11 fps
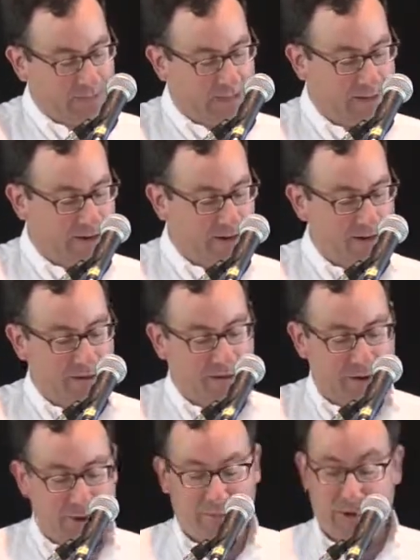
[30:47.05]
And their,
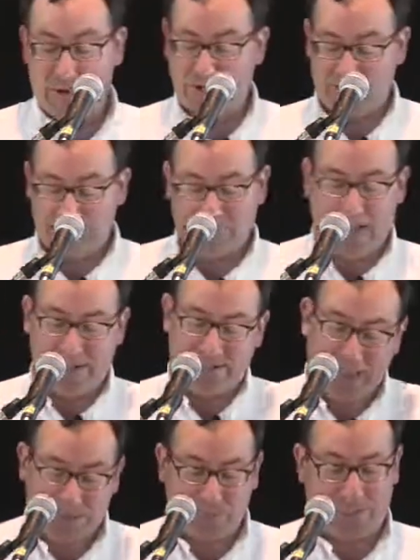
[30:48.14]
their approach, or this kind of
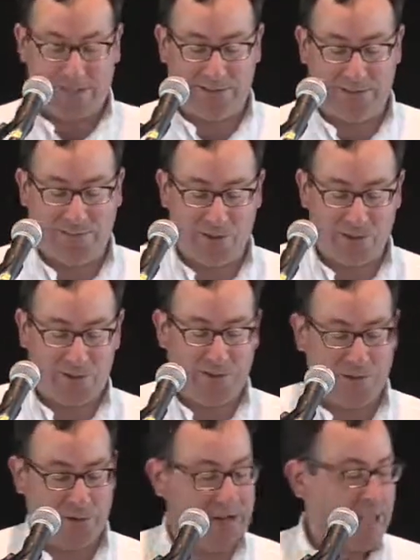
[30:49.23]
text based approach
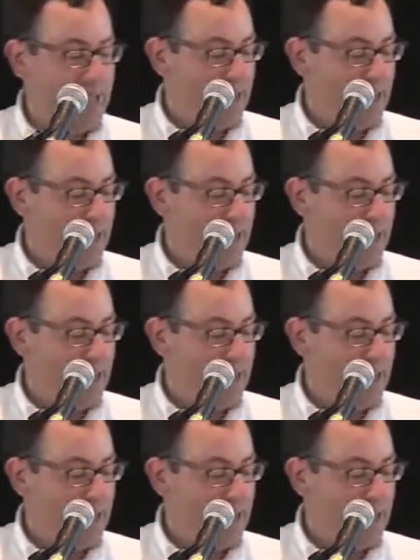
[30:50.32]
to it,